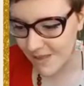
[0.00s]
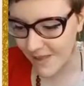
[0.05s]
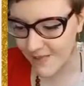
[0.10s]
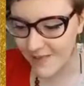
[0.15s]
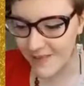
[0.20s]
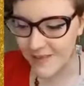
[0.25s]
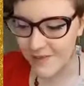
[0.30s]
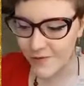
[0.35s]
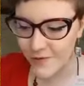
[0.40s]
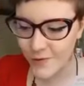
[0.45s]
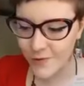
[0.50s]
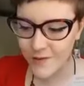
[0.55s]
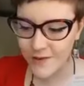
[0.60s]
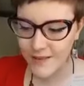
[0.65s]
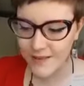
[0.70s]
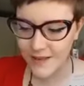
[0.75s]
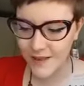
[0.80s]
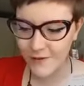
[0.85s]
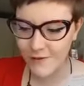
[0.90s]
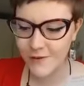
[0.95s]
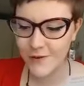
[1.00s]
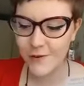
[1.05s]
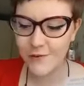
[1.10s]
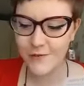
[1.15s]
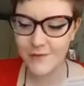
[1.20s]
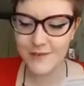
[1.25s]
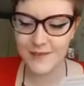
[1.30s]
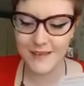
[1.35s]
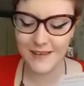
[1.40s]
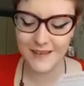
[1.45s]
This story is covered over
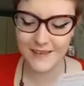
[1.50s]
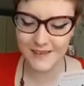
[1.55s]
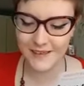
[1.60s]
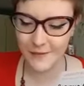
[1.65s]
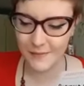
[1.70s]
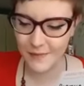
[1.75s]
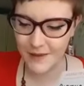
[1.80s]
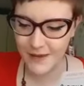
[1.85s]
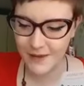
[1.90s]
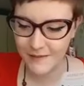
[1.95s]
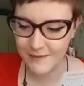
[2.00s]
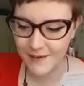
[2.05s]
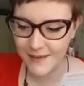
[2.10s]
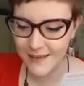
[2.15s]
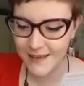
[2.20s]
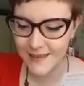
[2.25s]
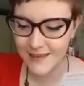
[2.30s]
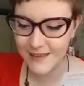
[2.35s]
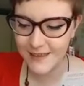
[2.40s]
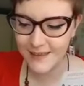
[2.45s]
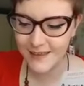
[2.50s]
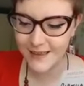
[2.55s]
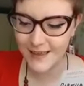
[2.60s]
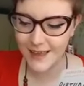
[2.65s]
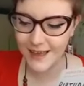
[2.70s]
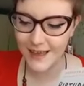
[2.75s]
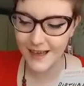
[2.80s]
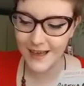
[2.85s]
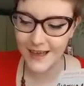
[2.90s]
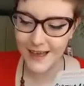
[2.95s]
a 6-year period,
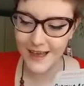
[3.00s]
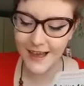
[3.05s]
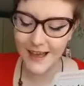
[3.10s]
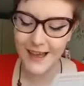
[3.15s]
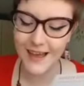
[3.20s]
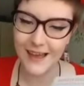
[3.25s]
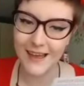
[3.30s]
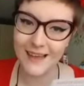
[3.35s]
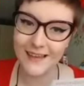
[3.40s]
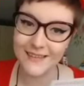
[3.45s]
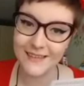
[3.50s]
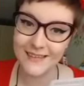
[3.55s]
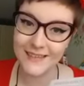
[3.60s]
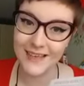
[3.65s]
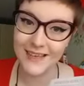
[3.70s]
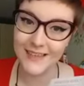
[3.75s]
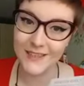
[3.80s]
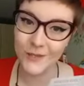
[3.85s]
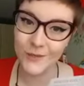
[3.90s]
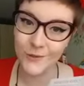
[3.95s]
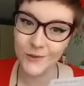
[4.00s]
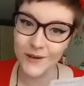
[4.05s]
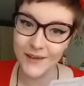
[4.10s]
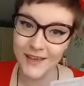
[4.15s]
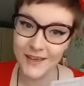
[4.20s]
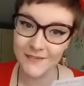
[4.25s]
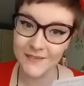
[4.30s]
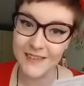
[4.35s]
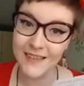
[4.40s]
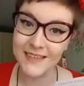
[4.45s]
and you are
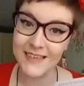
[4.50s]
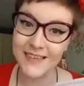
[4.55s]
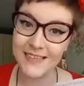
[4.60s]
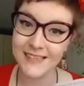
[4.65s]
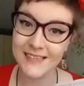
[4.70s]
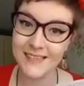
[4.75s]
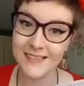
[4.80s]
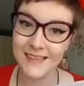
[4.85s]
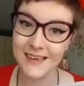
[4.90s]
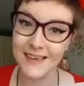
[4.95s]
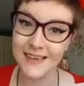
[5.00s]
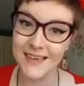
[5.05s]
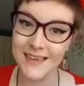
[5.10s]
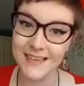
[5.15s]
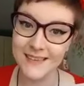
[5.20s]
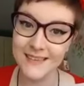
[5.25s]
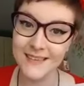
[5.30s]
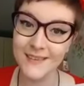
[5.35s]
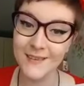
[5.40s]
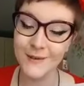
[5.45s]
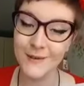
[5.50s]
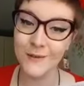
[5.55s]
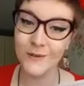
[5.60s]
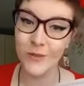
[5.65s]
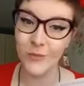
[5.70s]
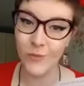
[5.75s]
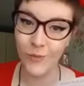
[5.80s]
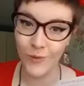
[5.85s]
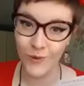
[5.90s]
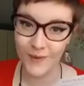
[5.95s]
given an insight into the
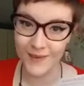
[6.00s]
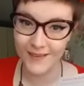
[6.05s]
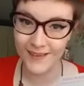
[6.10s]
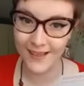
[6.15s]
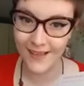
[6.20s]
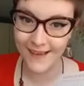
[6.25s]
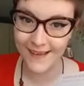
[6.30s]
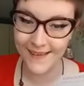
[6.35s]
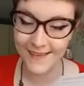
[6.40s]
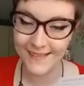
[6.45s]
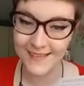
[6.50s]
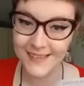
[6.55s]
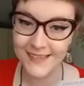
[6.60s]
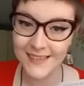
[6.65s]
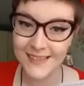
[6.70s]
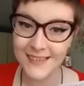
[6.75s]
boys' lives